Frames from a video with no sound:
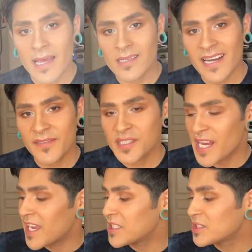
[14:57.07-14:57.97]
now that I've
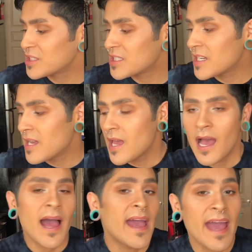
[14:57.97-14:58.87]
changed,
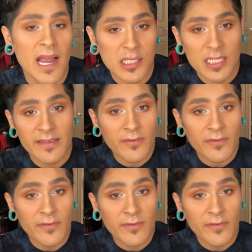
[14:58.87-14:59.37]
I actually